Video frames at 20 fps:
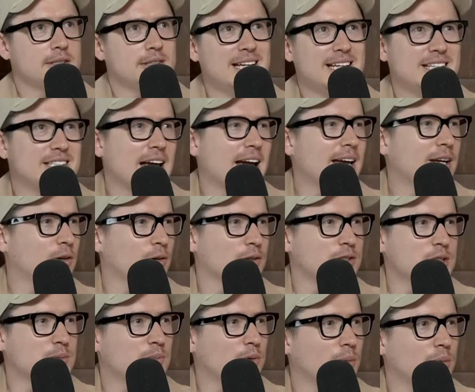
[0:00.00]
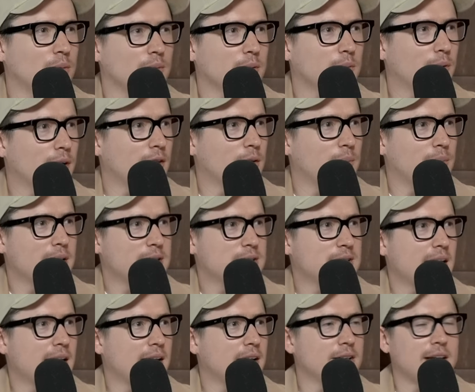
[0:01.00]
Nick Daicos is probably one of the best
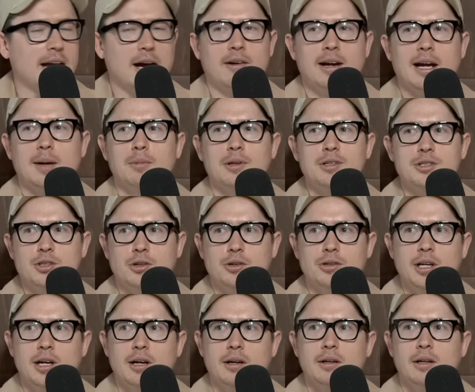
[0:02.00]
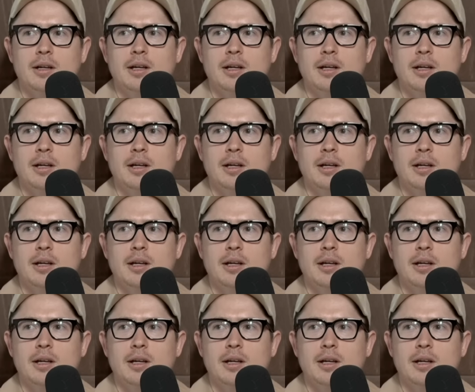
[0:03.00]
at it. Gary Ablett Jr.